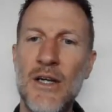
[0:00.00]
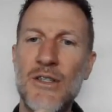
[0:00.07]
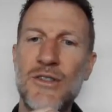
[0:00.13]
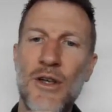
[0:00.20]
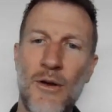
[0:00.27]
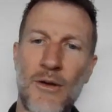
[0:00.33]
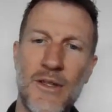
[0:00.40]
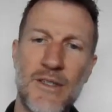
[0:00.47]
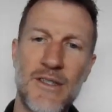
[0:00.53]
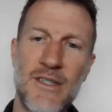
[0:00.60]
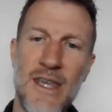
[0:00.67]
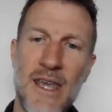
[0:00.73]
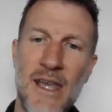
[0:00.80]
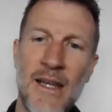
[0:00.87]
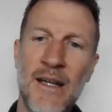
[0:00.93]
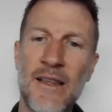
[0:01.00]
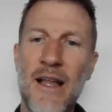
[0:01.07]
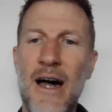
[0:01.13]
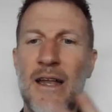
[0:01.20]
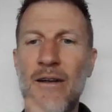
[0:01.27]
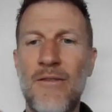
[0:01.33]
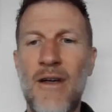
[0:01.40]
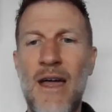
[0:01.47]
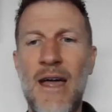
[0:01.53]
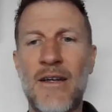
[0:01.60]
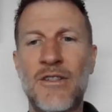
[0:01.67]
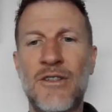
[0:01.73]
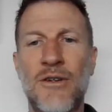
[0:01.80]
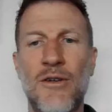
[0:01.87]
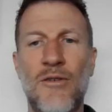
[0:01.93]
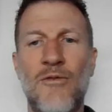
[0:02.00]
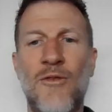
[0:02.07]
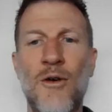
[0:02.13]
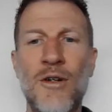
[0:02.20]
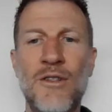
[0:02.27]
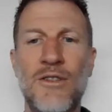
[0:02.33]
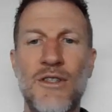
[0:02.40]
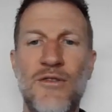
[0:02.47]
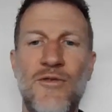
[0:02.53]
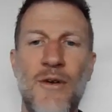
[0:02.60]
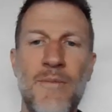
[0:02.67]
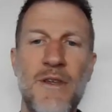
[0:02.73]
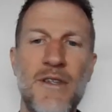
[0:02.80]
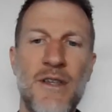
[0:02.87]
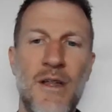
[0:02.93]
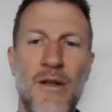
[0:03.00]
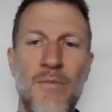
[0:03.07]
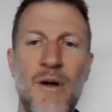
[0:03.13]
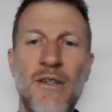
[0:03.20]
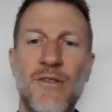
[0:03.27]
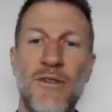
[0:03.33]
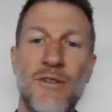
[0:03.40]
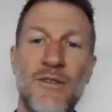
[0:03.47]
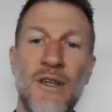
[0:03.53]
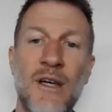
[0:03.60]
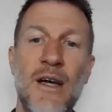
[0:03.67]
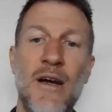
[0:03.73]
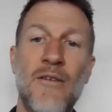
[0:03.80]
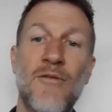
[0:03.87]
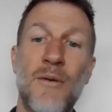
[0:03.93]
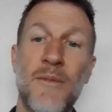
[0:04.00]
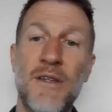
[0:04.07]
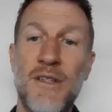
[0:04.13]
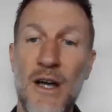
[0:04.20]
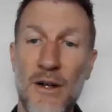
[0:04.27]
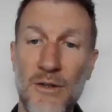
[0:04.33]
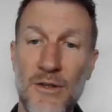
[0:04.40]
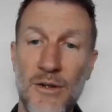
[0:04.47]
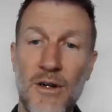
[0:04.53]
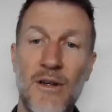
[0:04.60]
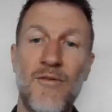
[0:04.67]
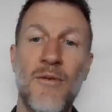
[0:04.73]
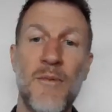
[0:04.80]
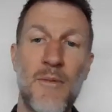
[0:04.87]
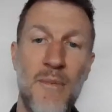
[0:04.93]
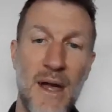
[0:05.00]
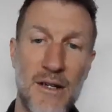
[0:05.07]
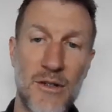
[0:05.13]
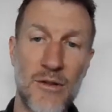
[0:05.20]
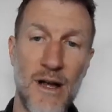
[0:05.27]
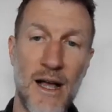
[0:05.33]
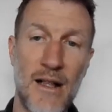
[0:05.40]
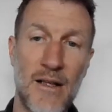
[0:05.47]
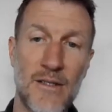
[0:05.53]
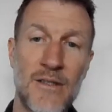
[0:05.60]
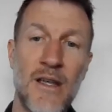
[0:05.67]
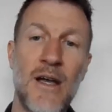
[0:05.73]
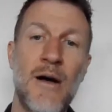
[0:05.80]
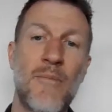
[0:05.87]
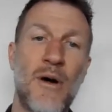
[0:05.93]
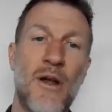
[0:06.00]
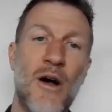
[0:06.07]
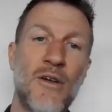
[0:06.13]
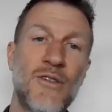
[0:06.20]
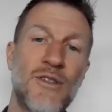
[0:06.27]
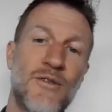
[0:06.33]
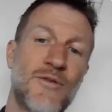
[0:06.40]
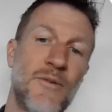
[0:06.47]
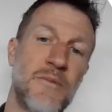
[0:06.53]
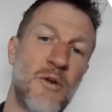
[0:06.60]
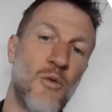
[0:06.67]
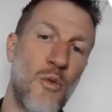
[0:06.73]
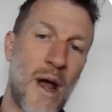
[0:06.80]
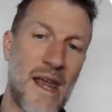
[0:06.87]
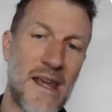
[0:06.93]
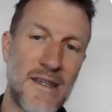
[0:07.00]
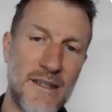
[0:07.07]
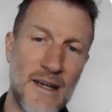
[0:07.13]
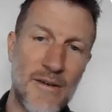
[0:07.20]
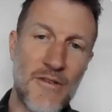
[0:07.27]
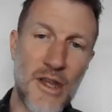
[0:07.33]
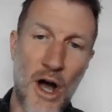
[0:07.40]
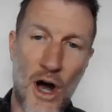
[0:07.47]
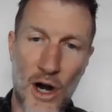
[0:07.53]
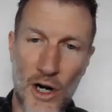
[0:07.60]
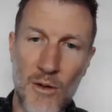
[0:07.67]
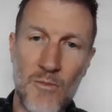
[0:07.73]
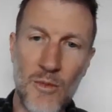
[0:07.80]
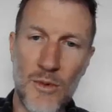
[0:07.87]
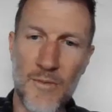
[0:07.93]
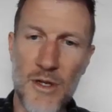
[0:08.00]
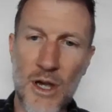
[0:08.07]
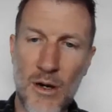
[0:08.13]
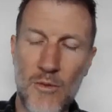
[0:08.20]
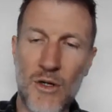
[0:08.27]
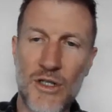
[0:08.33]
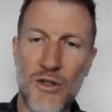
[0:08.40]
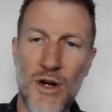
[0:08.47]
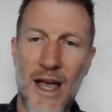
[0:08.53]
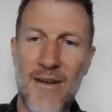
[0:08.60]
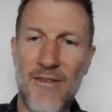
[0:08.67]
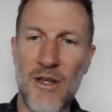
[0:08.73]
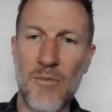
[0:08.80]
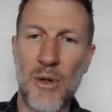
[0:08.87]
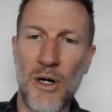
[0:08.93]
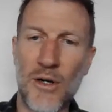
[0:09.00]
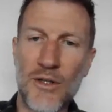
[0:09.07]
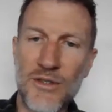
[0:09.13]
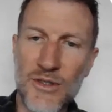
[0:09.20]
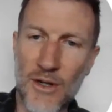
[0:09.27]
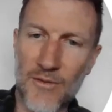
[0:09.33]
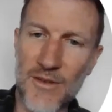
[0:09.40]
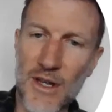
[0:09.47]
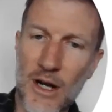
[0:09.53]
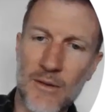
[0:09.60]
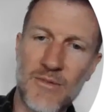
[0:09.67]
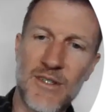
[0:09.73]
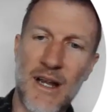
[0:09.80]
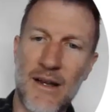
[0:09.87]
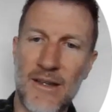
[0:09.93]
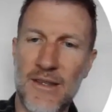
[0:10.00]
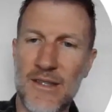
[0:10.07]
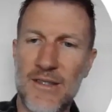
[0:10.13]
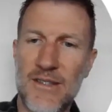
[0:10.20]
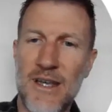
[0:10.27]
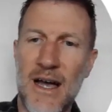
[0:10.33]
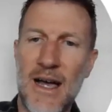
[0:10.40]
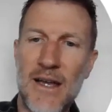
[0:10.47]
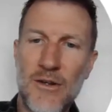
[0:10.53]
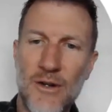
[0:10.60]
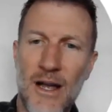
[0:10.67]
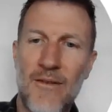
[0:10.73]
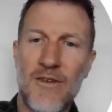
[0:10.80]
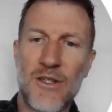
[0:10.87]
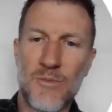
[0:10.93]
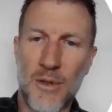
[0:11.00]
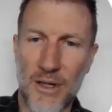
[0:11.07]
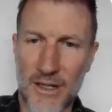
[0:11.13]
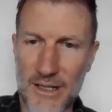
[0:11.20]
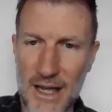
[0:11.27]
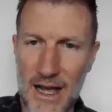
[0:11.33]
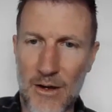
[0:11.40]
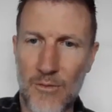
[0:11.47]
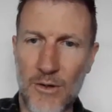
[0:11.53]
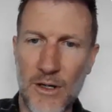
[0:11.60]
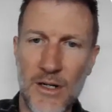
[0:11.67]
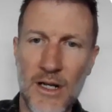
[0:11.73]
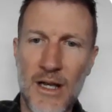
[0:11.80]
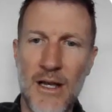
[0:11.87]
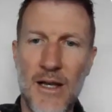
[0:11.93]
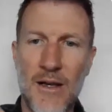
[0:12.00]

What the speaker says: So it's seeing a lot of external forces from these other muscles, from the deltoid, from the pectoralis, but also from the weight of the arm, which gravity pulls. So if the arm's down at the side, gravity's pulling downward.